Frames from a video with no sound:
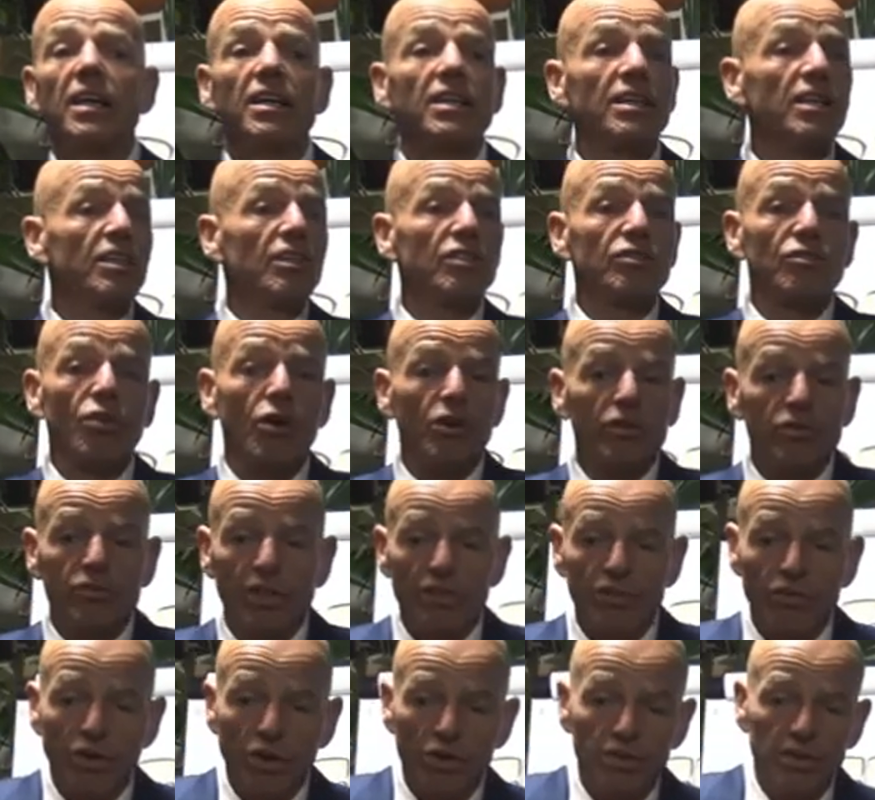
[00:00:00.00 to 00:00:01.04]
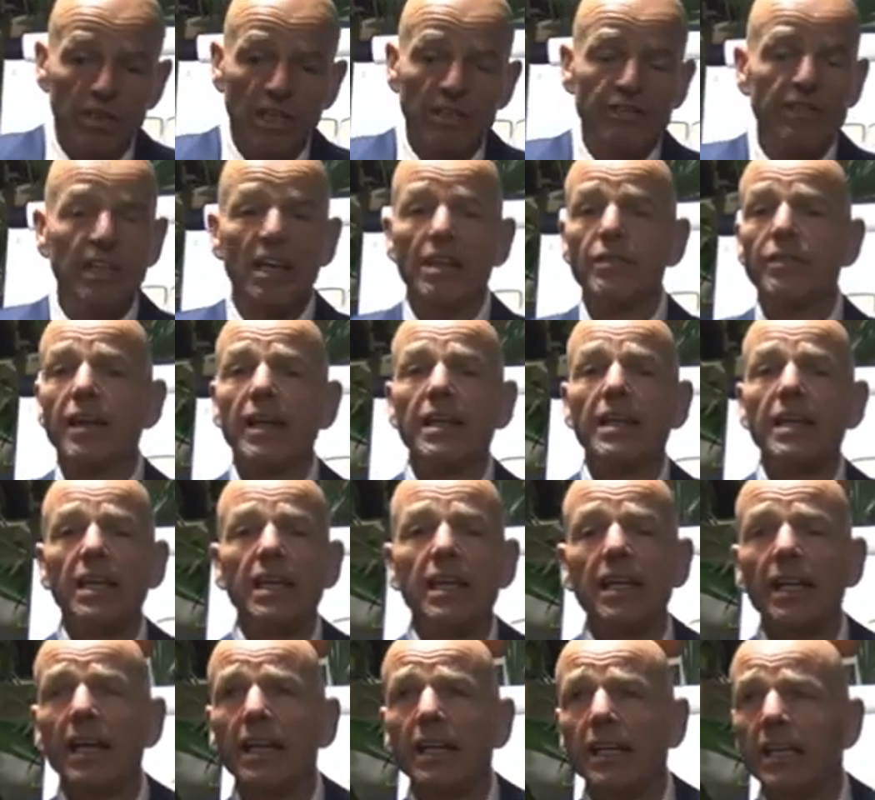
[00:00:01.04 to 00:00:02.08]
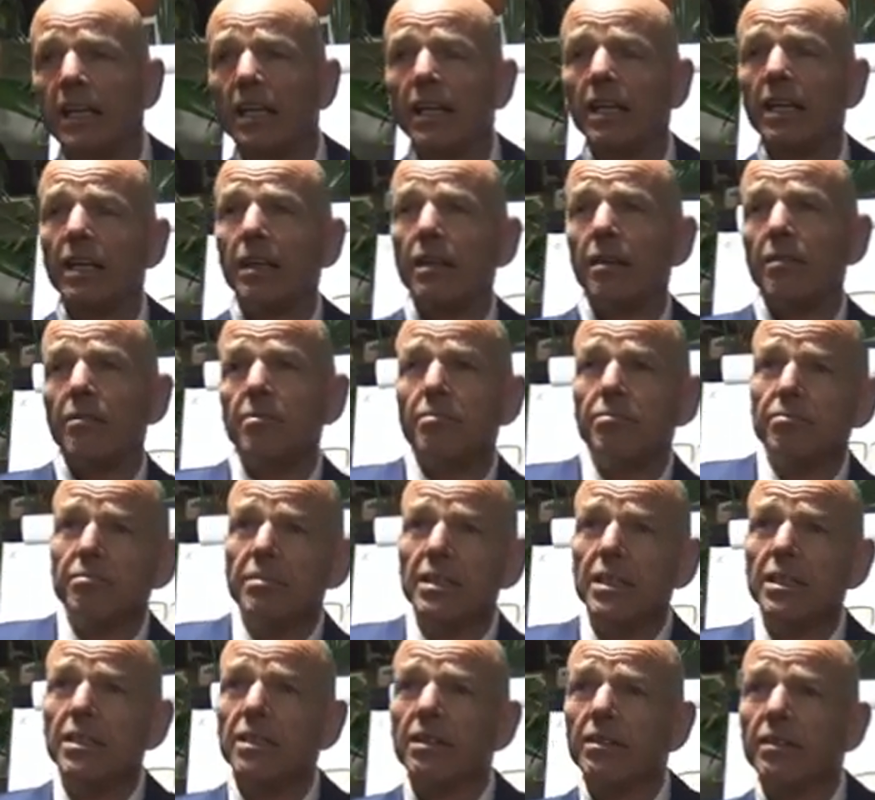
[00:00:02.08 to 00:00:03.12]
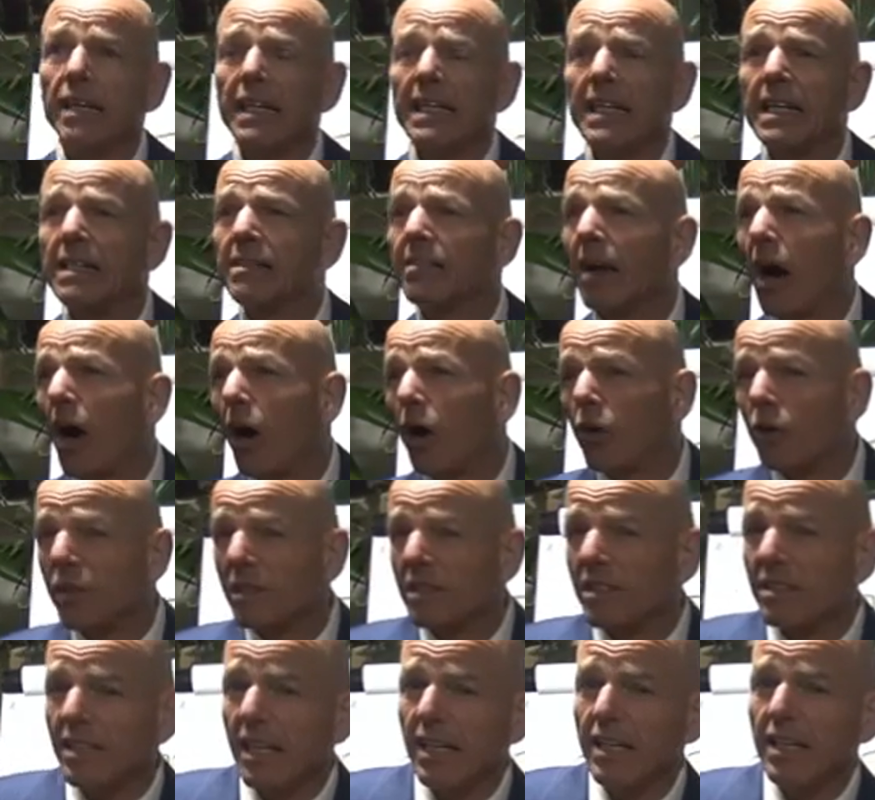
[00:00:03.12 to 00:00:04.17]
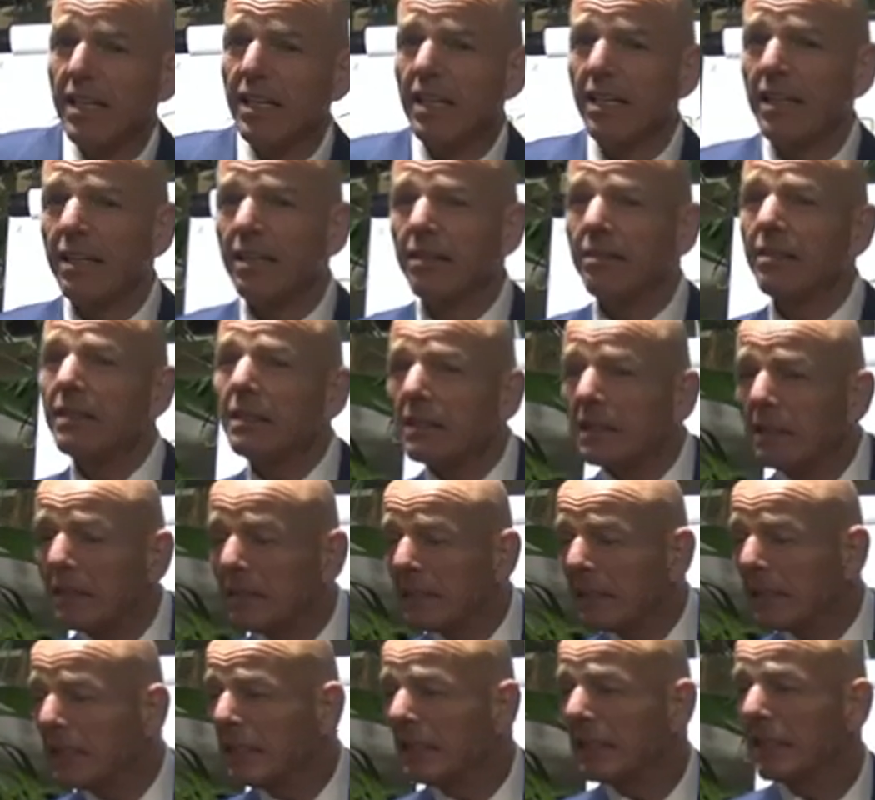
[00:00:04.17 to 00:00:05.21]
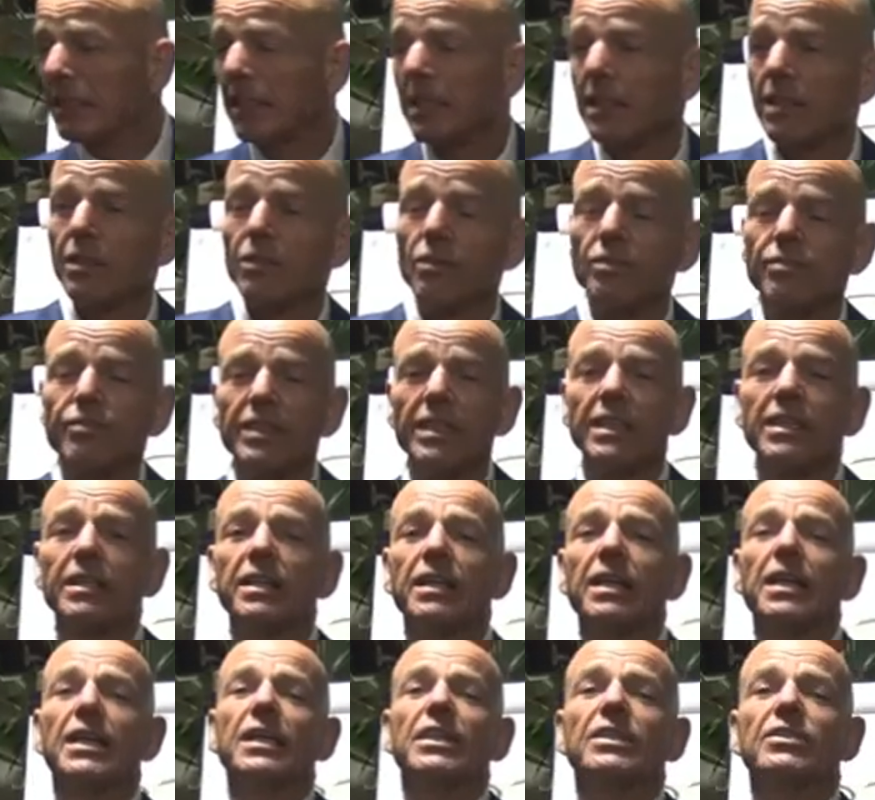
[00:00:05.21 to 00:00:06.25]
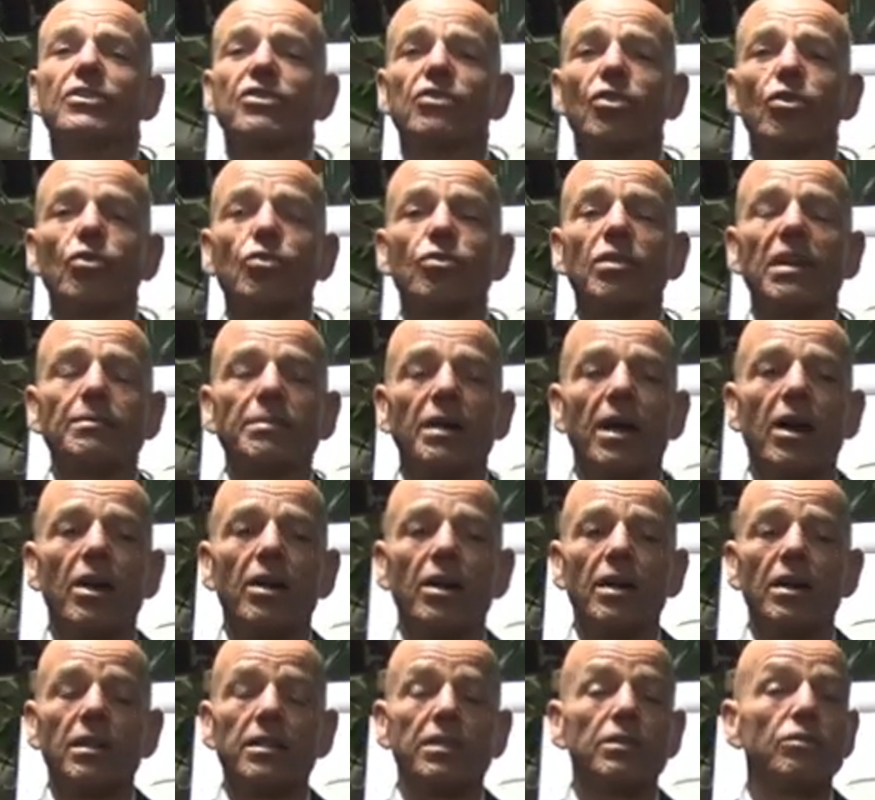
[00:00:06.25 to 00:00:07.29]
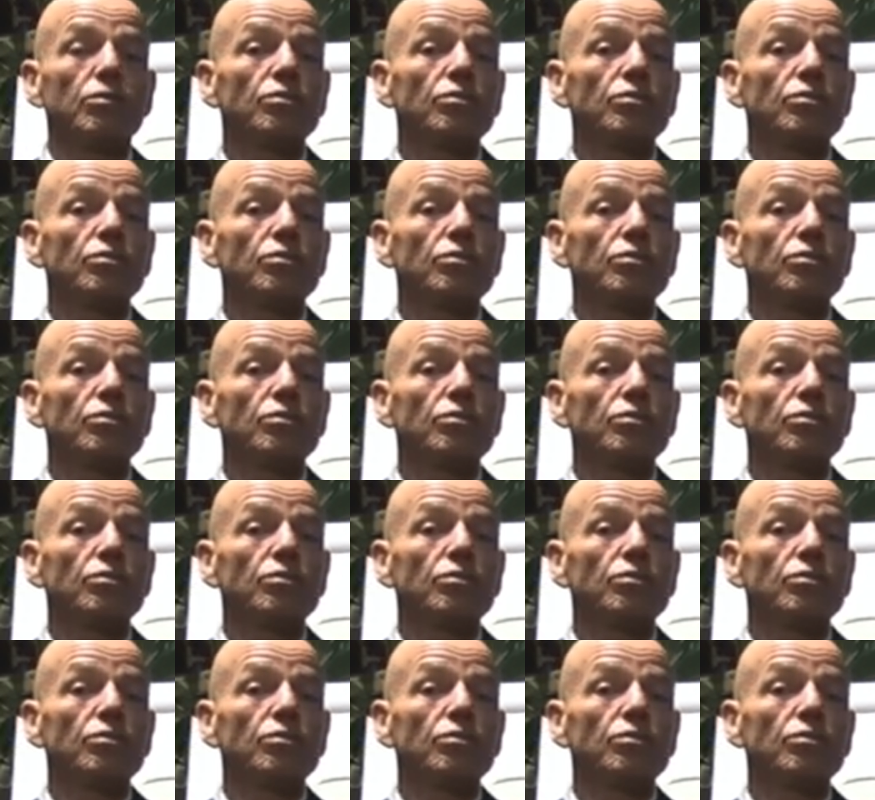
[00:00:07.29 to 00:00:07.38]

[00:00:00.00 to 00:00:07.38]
You know, talk to your doctor if you have any you know, any doubts, any, you know, anything you don't feeling so good about it.